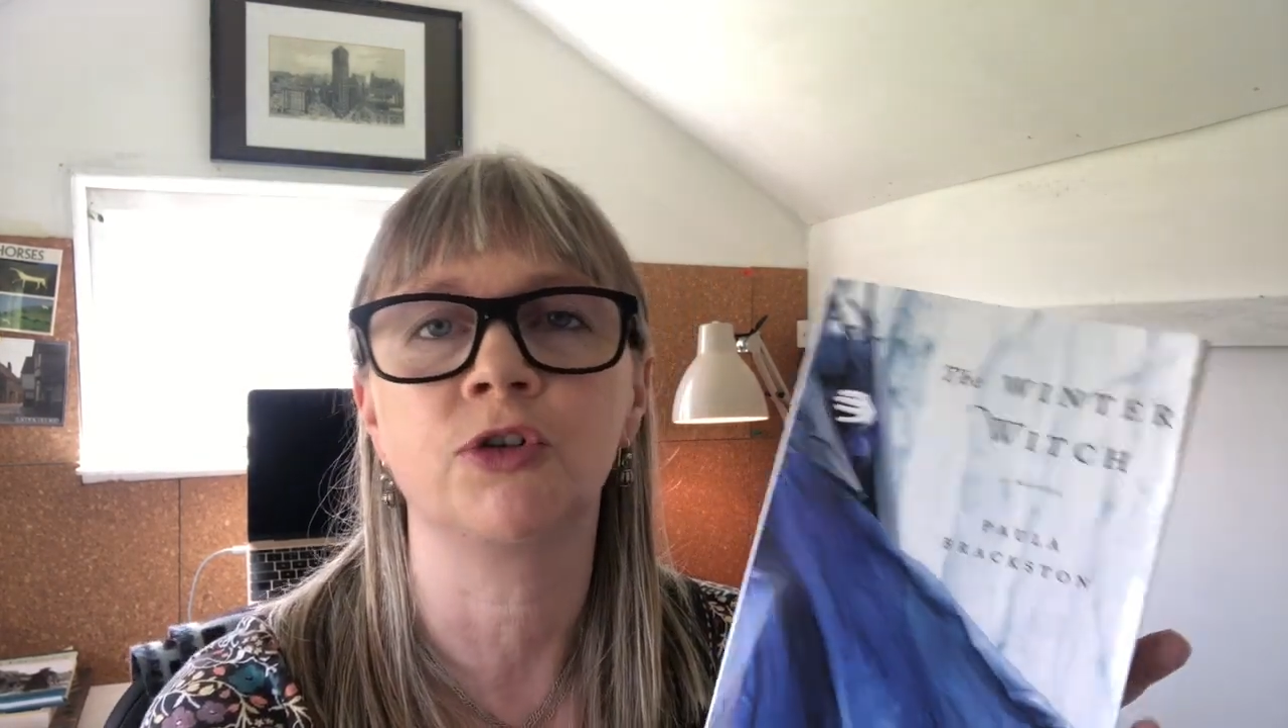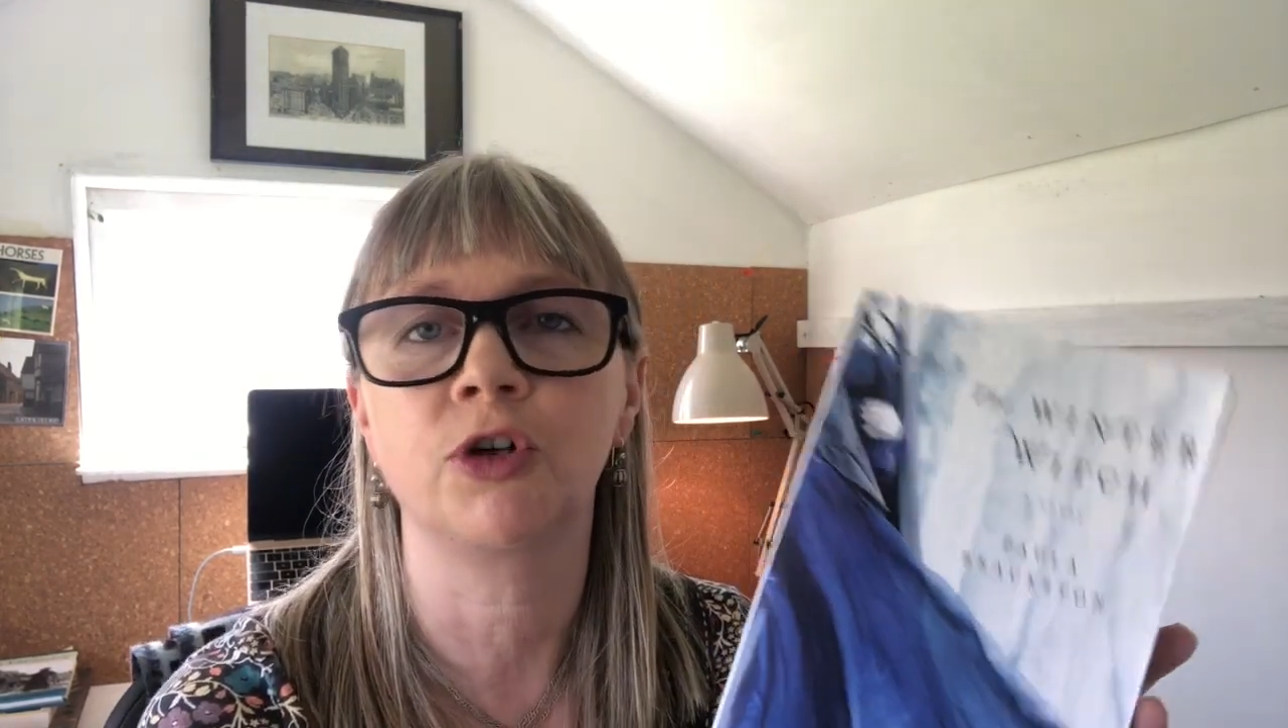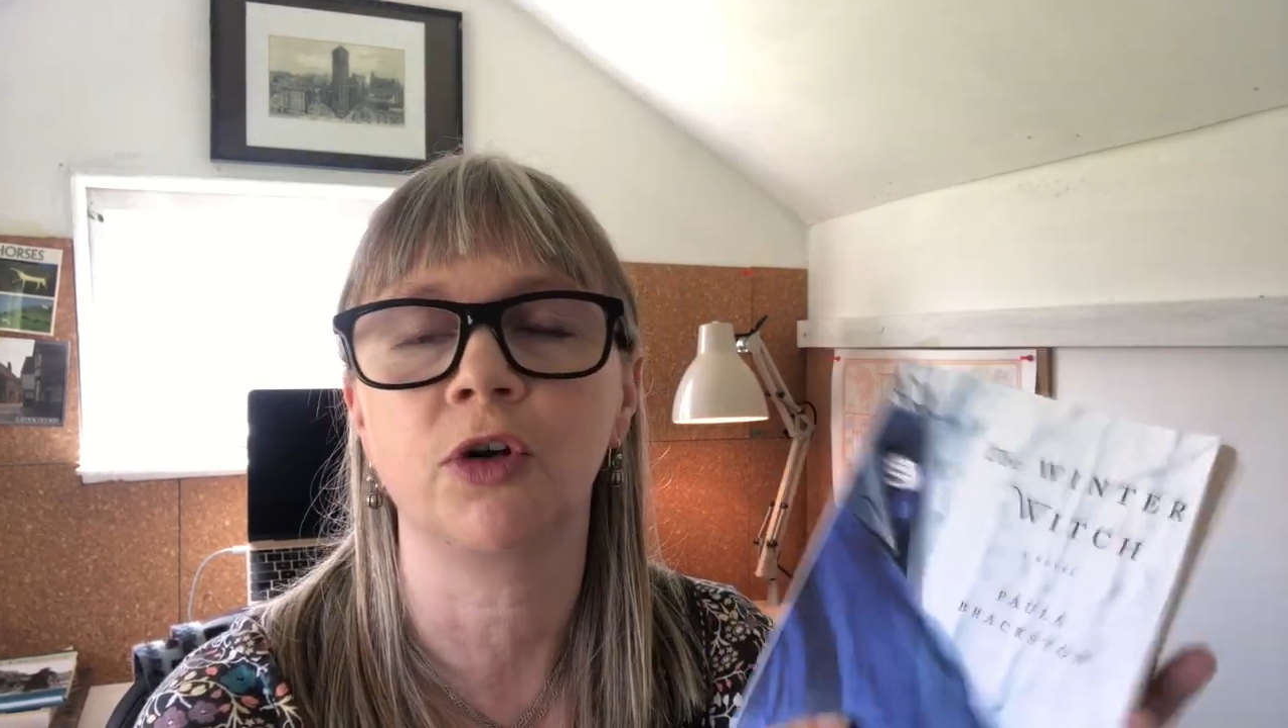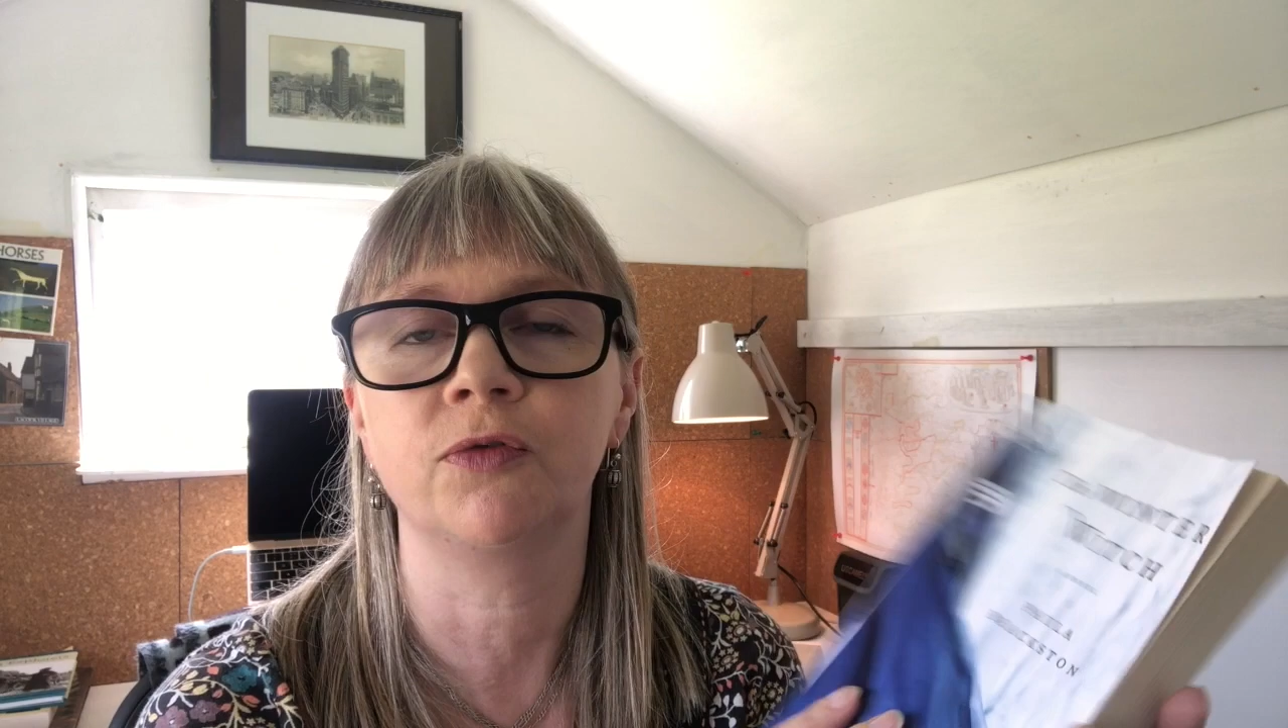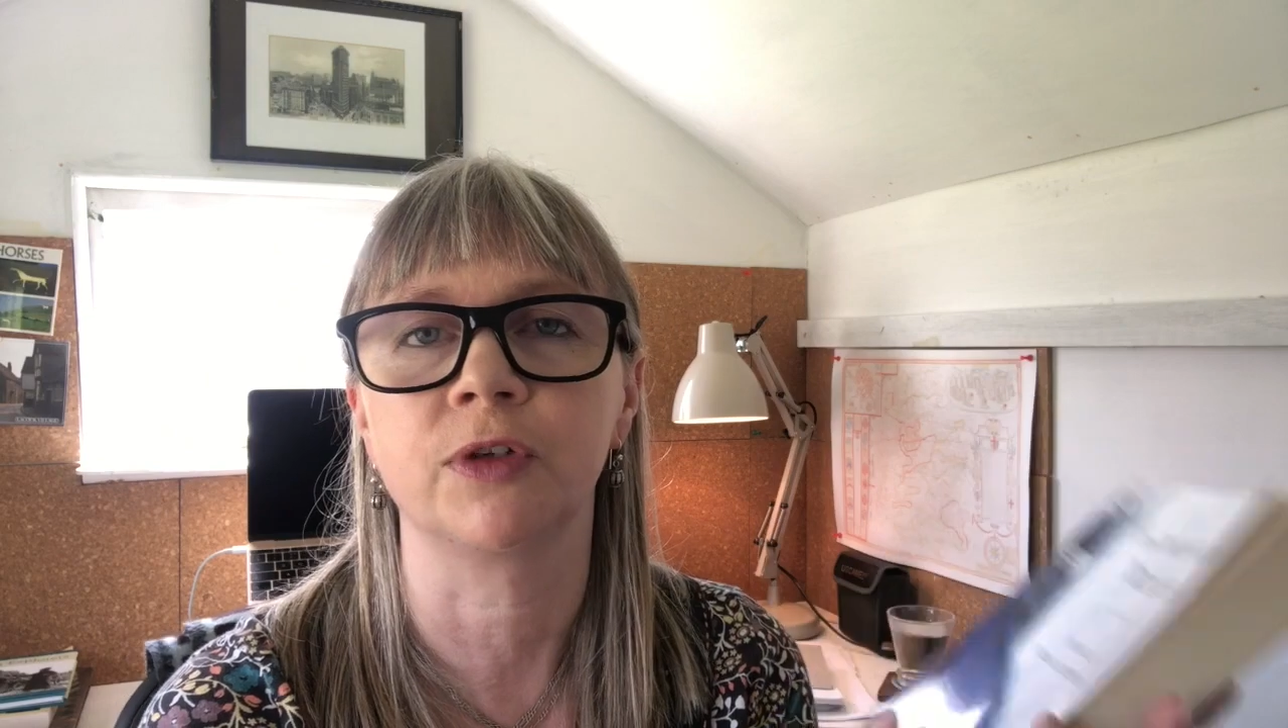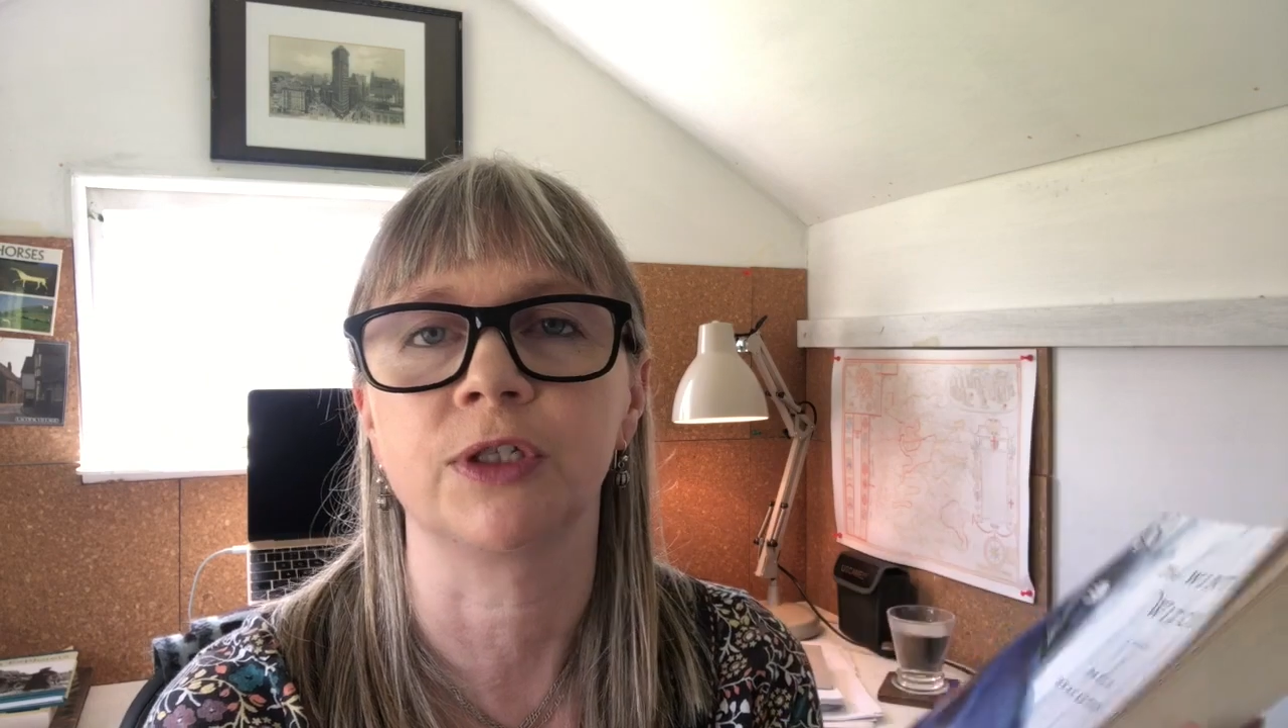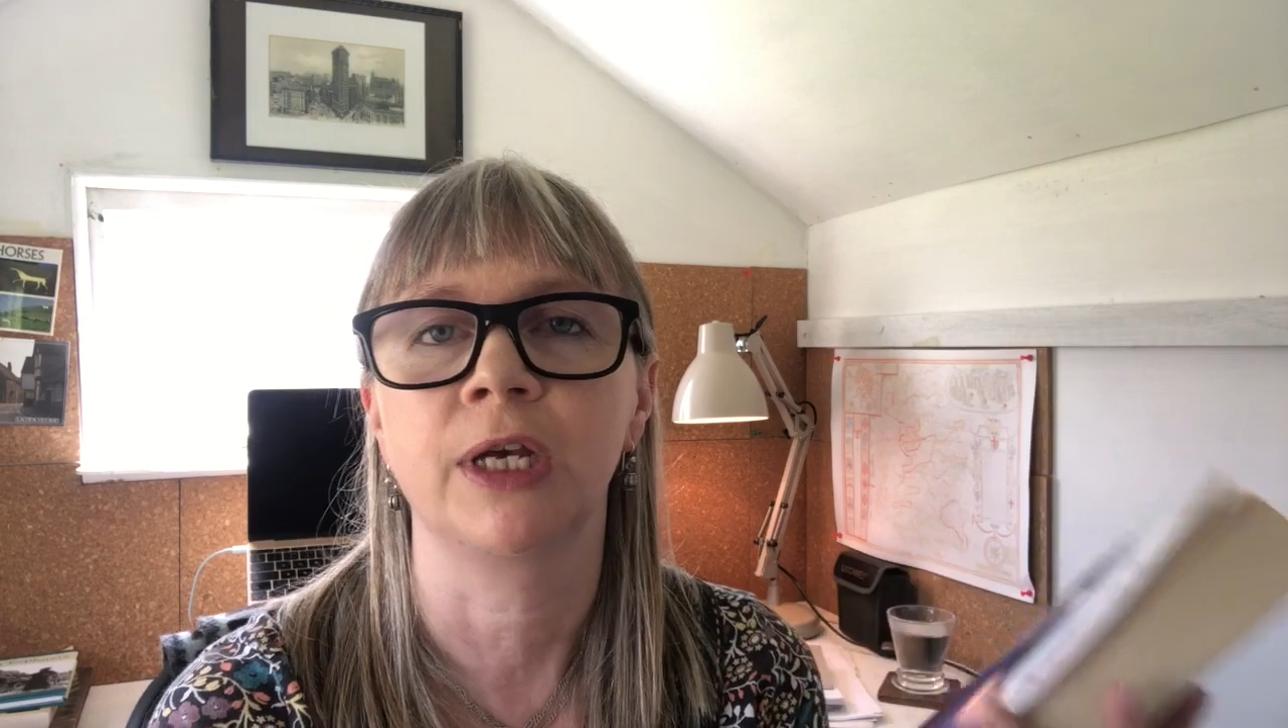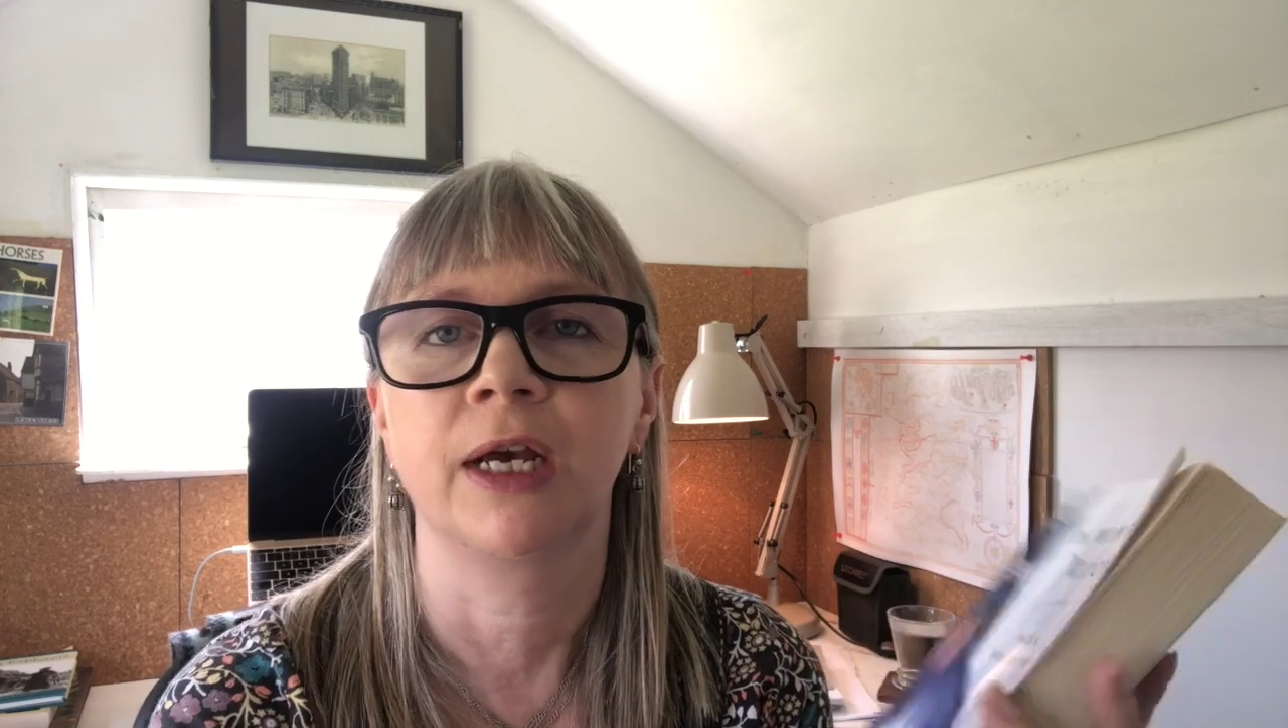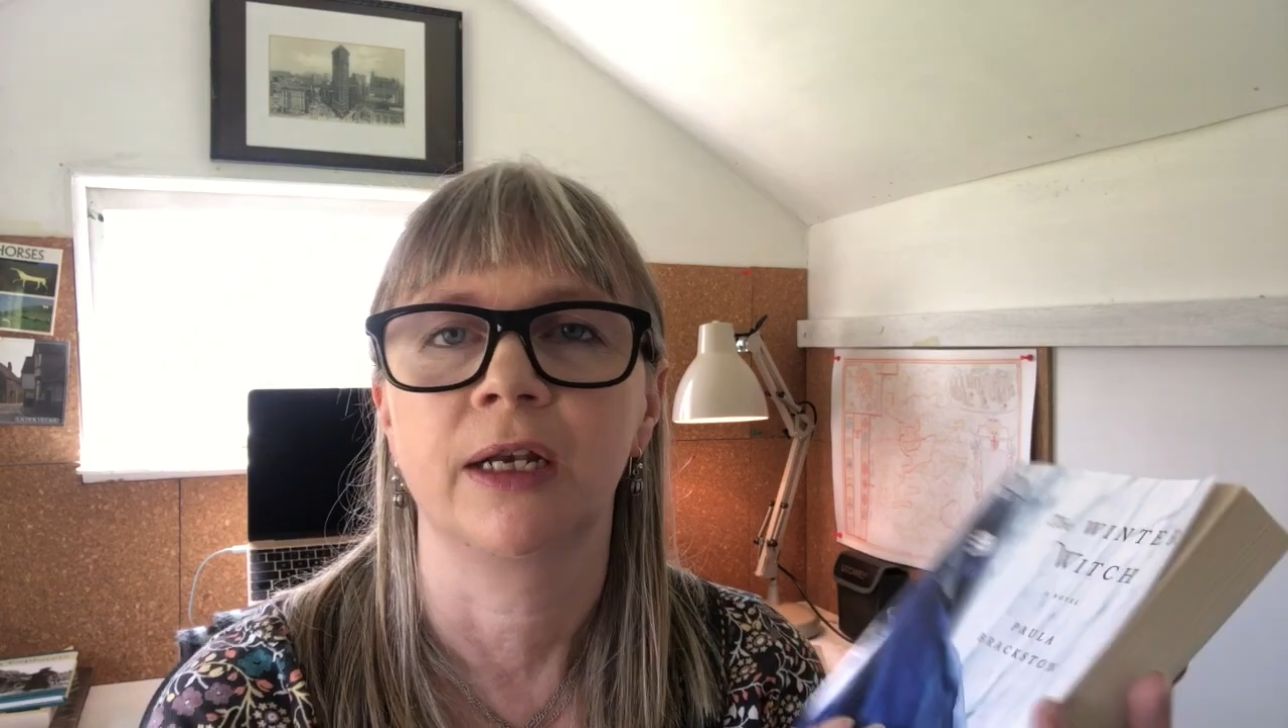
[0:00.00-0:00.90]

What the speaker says: drovers.